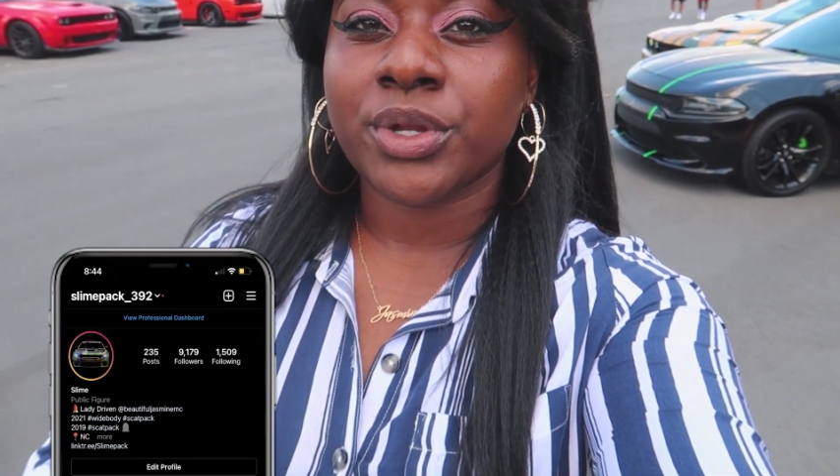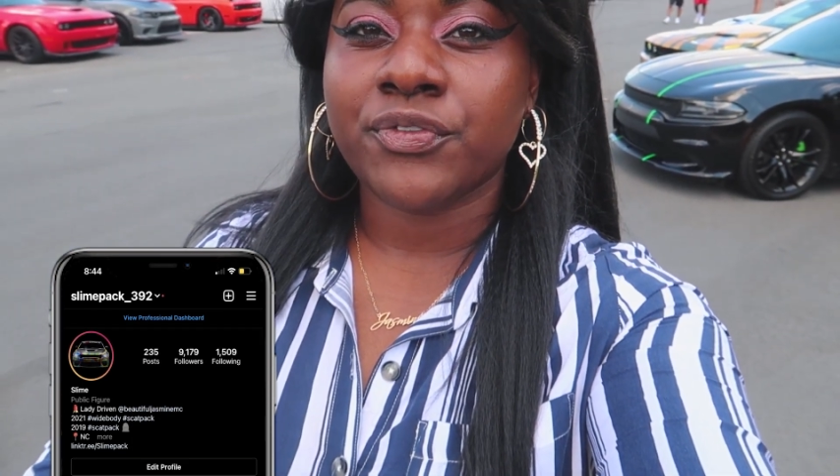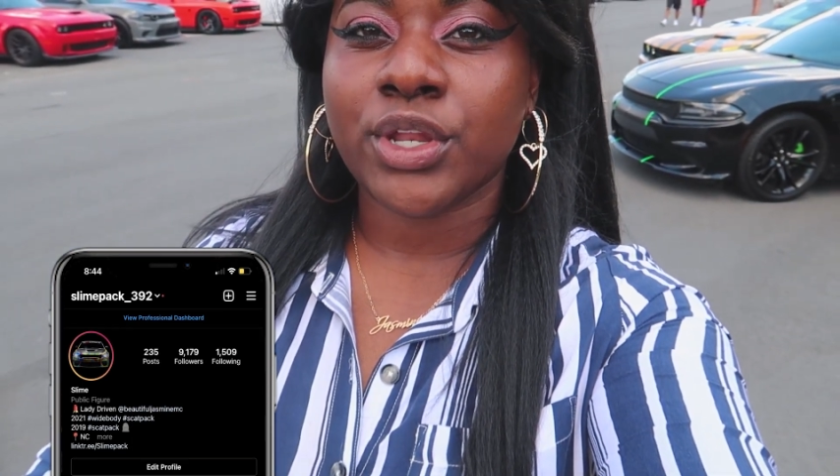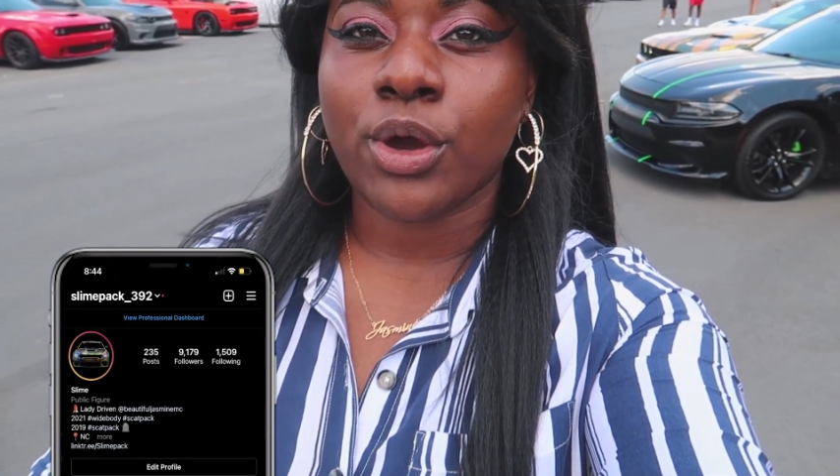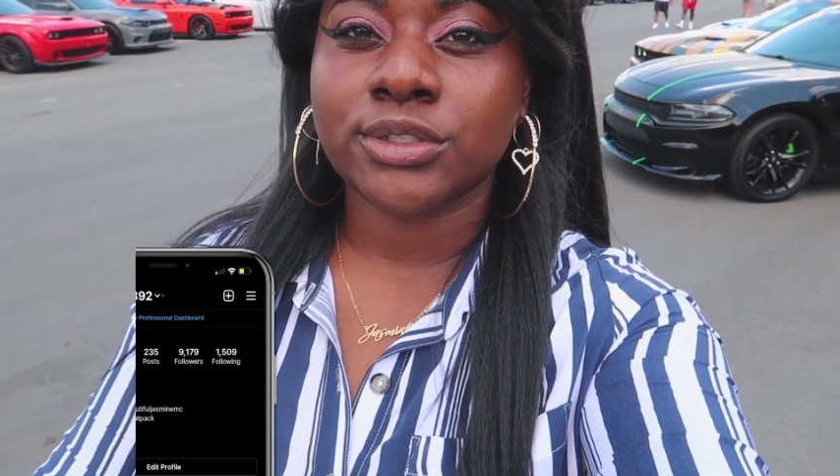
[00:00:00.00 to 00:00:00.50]
When the
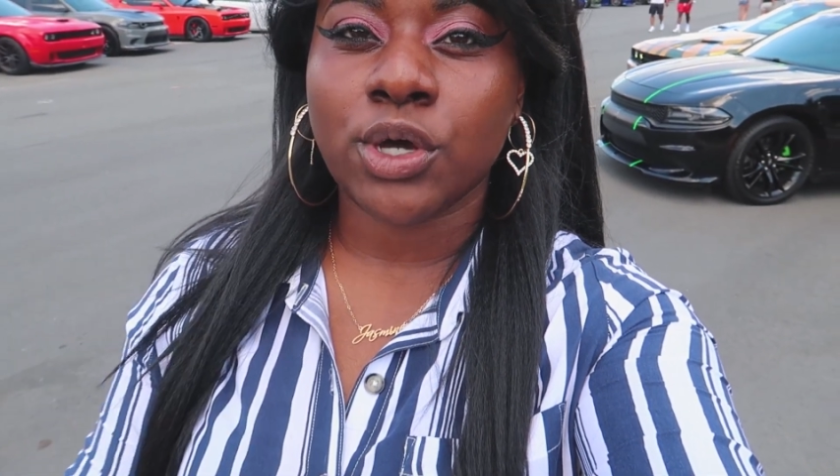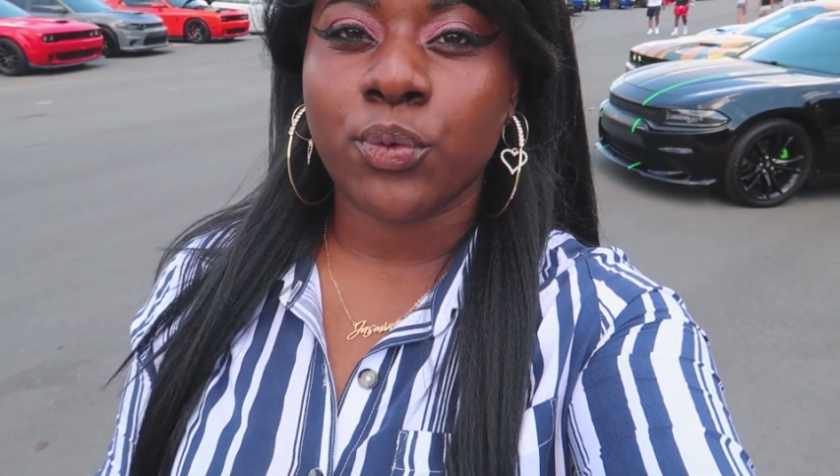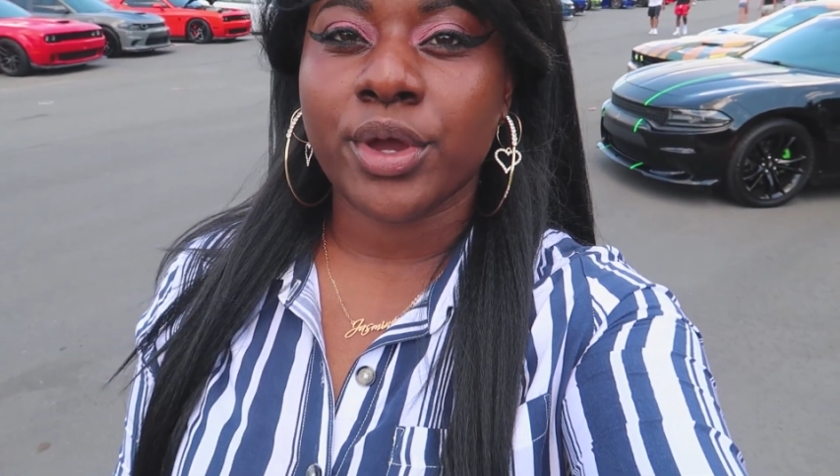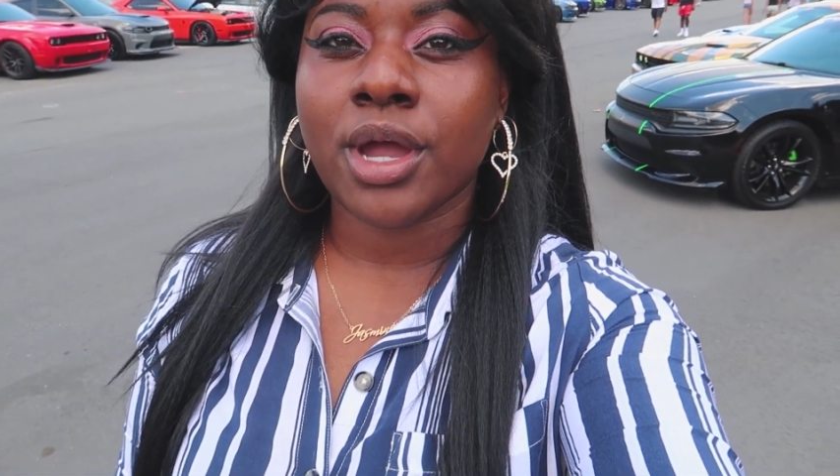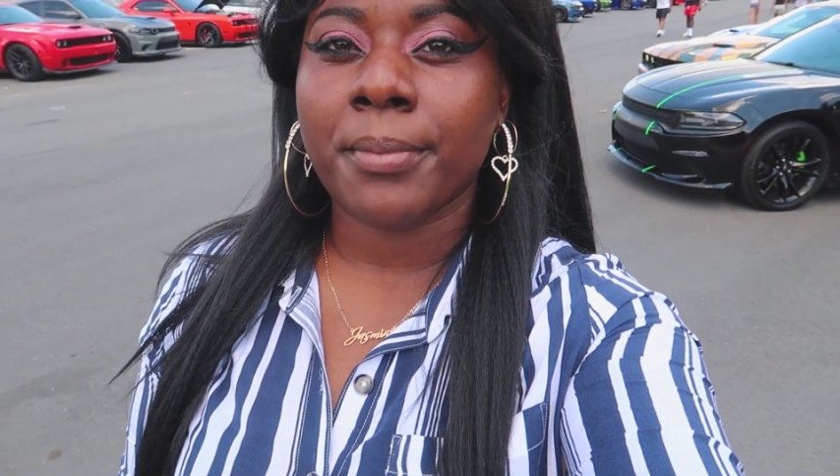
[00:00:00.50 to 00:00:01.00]
video is
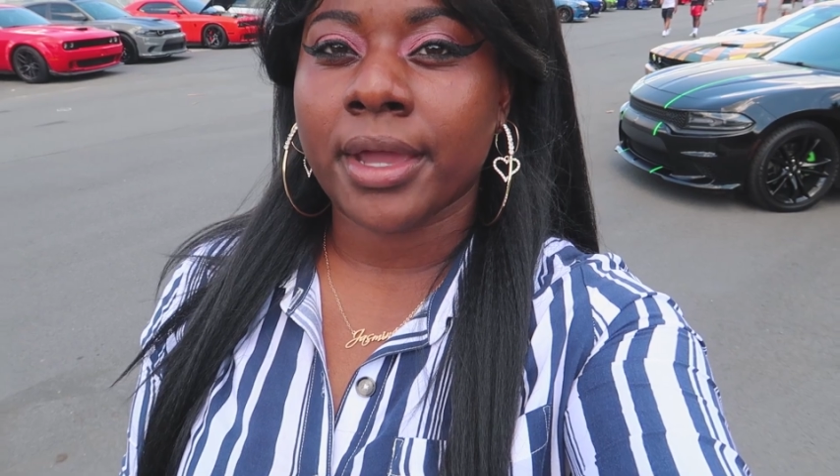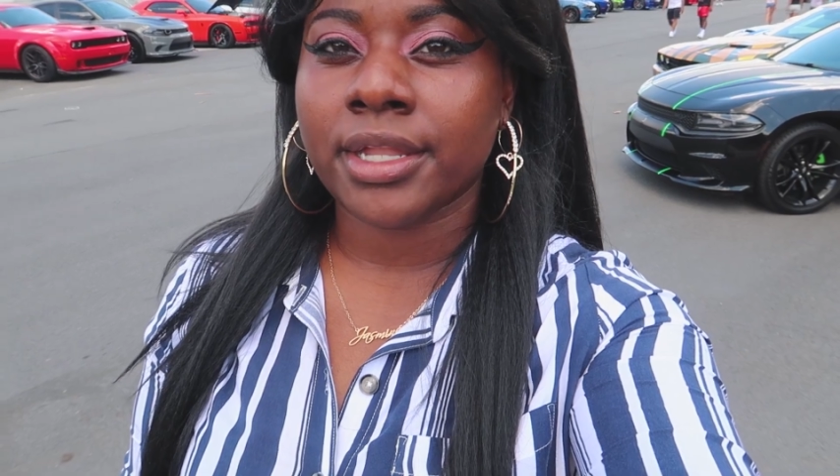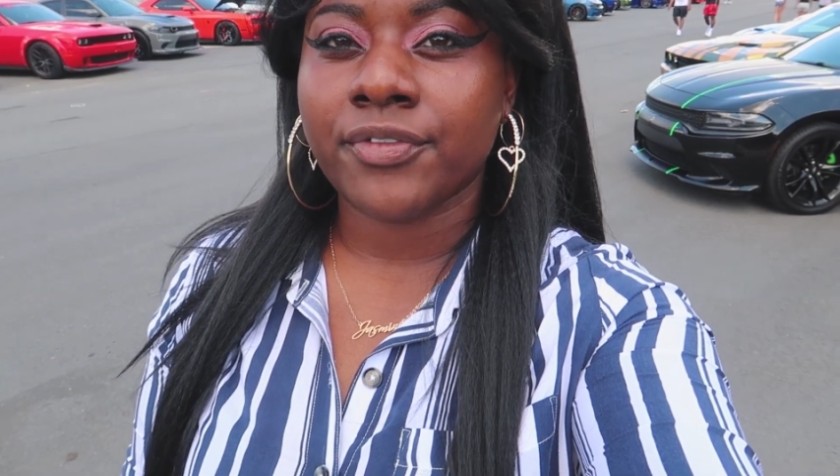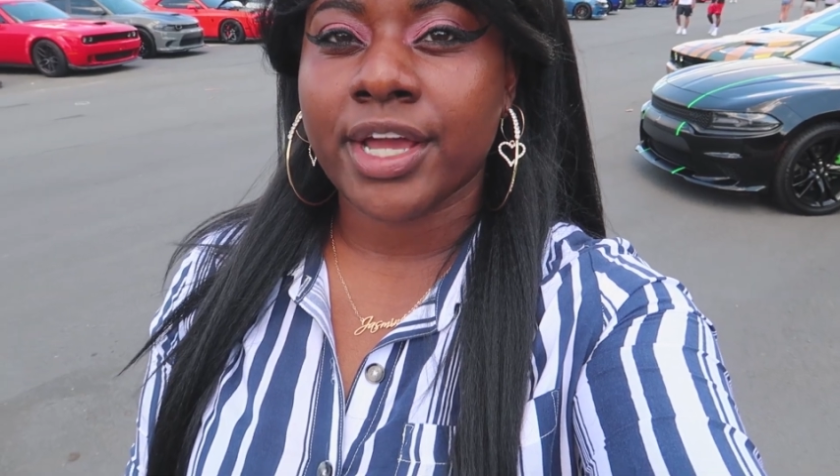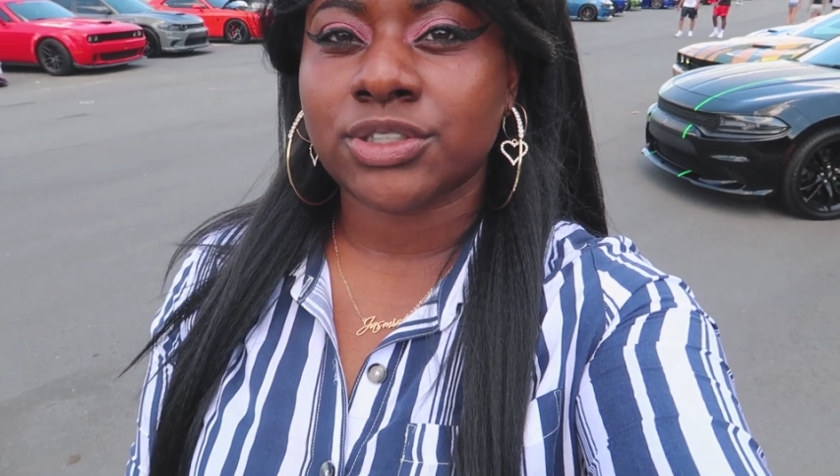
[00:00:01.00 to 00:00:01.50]
over with, come back
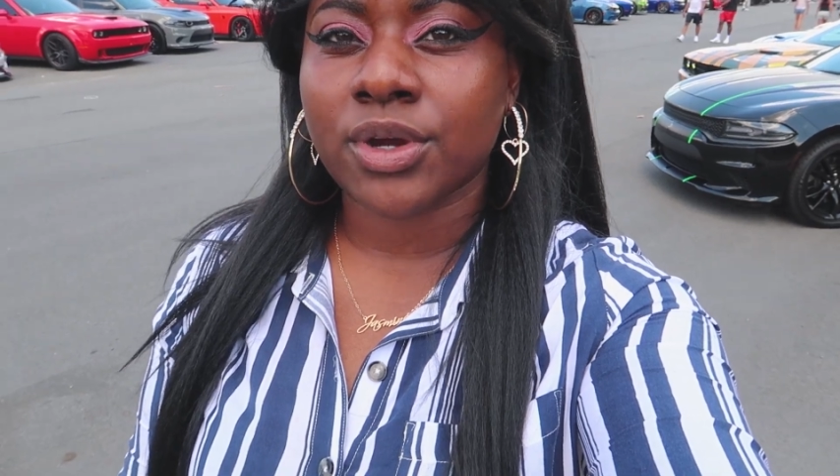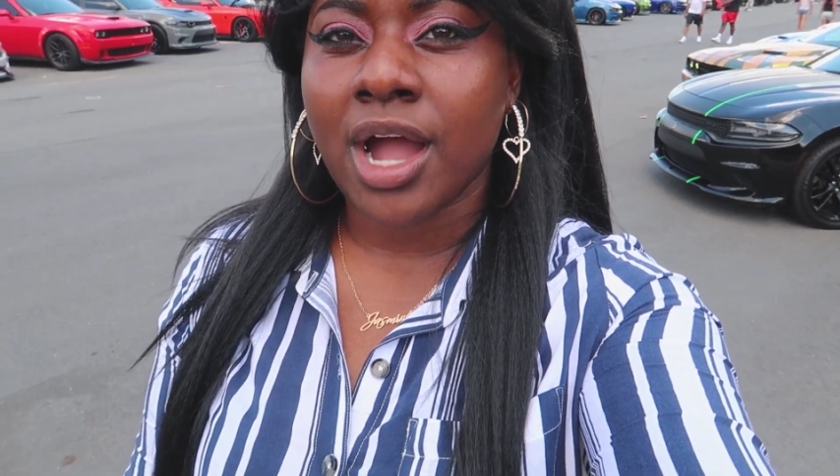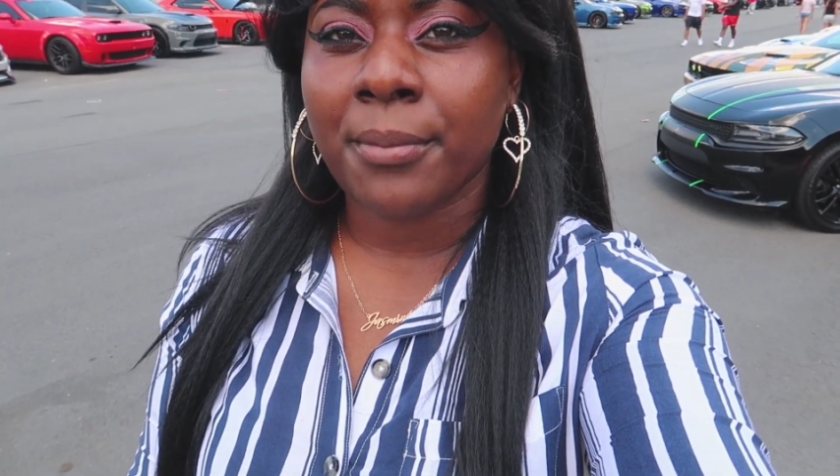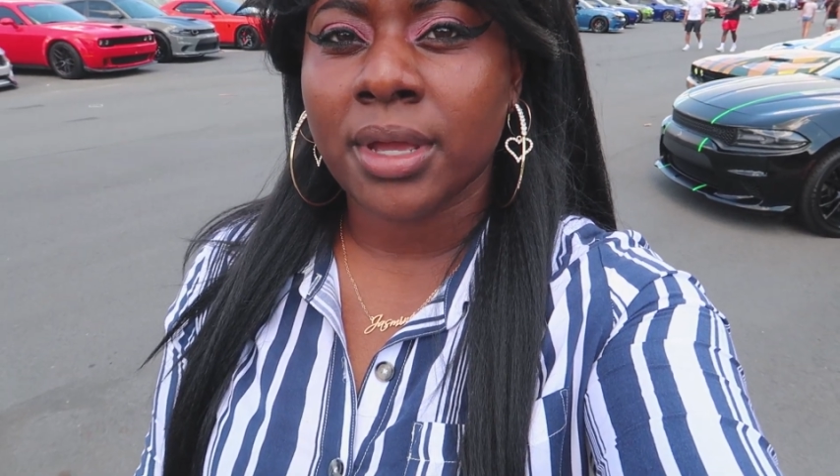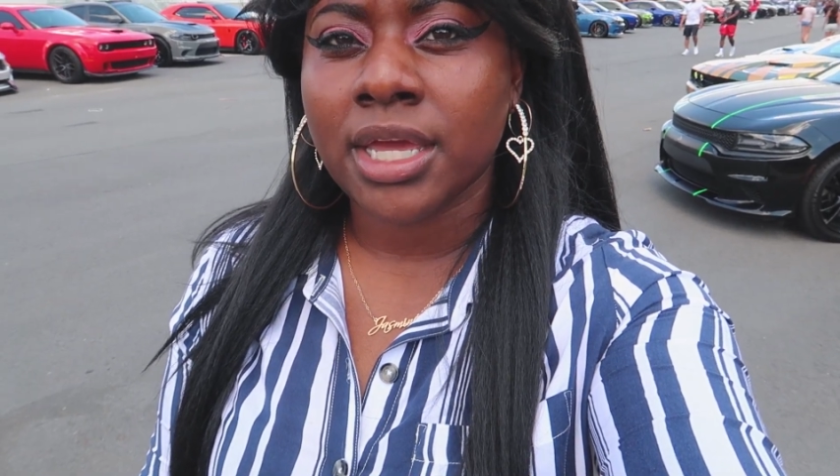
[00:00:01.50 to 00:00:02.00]
and leave actual
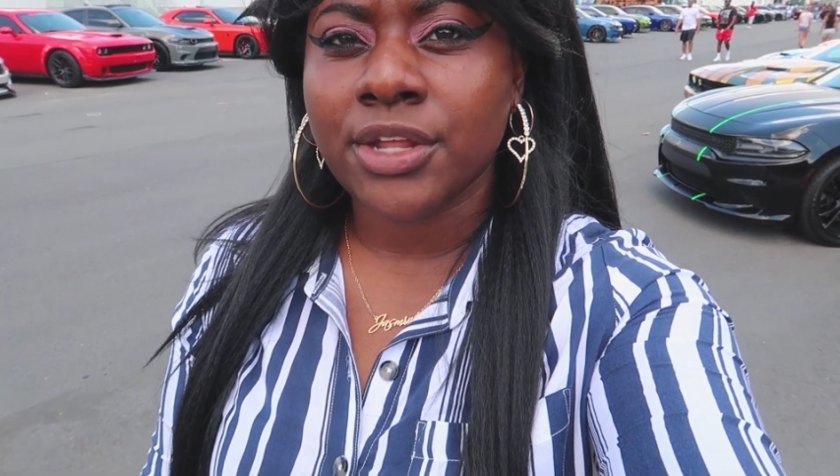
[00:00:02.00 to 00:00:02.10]
comment.